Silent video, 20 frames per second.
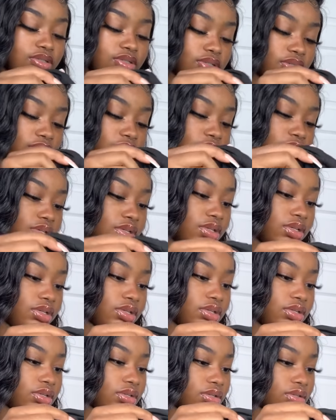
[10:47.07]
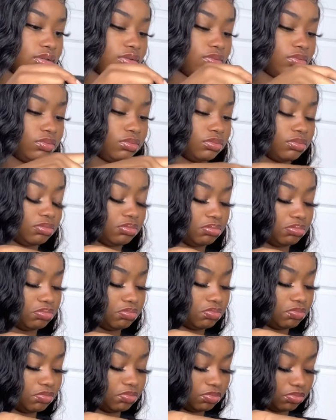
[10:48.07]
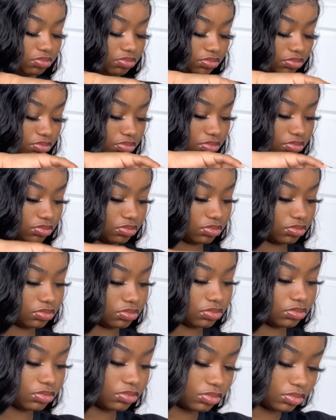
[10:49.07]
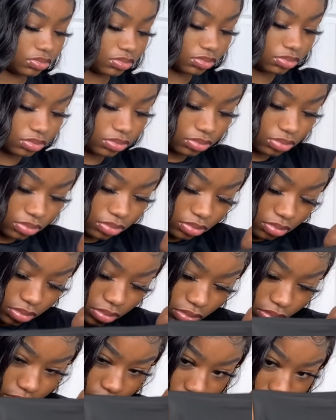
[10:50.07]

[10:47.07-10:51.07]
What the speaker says: Nothing is said.